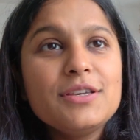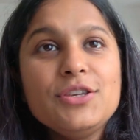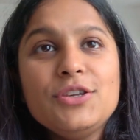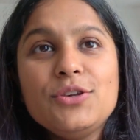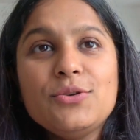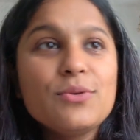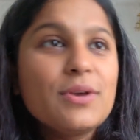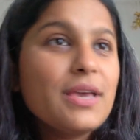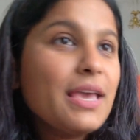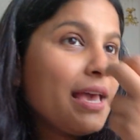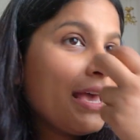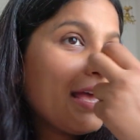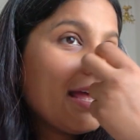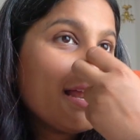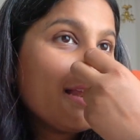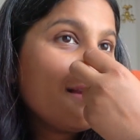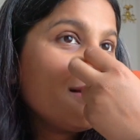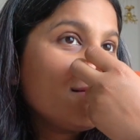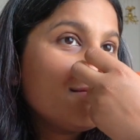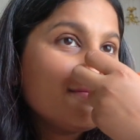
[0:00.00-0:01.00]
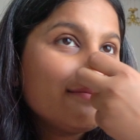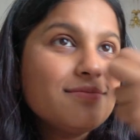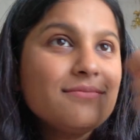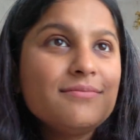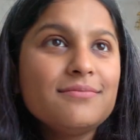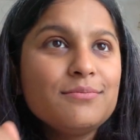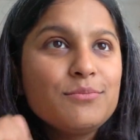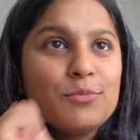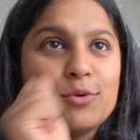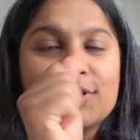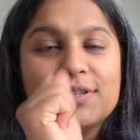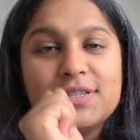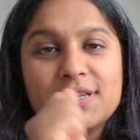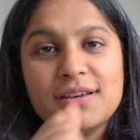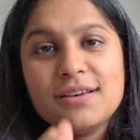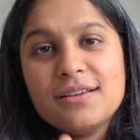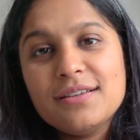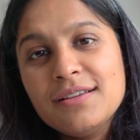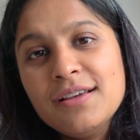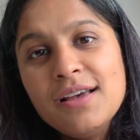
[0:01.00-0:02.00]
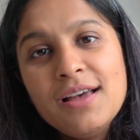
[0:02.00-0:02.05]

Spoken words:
you can put a,